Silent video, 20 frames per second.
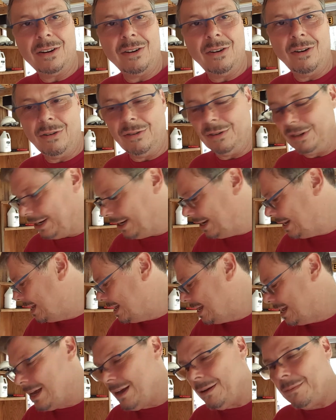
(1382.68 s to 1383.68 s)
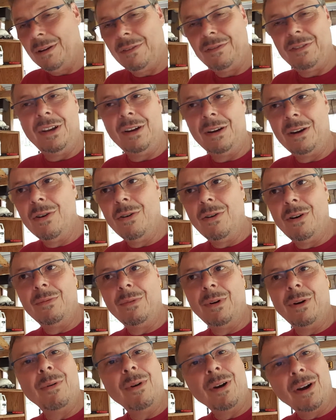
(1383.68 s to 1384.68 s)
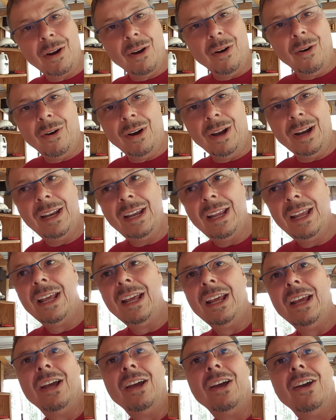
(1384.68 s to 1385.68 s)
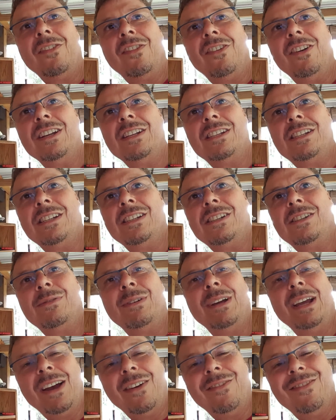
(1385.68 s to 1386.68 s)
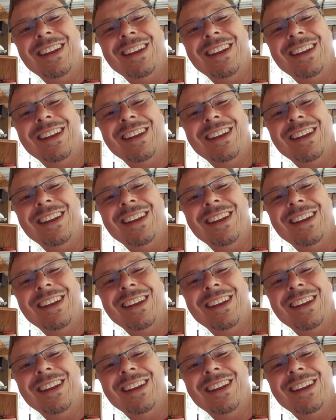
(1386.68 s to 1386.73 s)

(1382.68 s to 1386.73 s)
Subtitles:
golden. But if you're going where we're going, for instance, we have